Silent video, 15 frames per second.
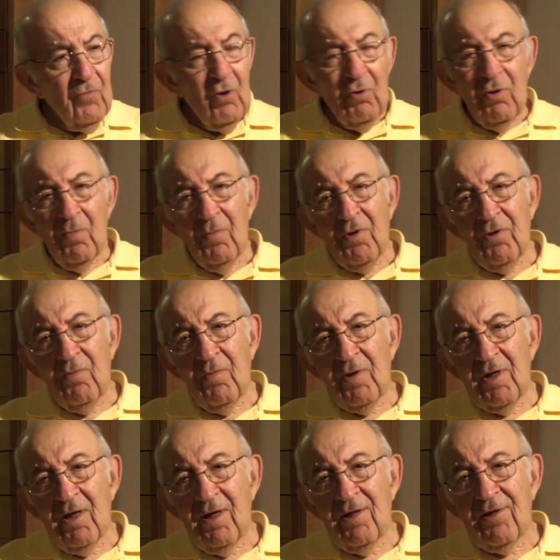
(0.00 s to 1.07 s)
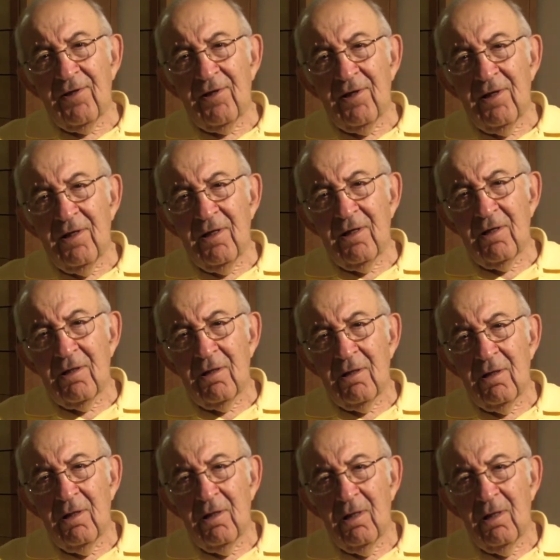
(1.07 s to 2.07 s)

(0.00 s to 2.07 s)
No, there must have been gasoline.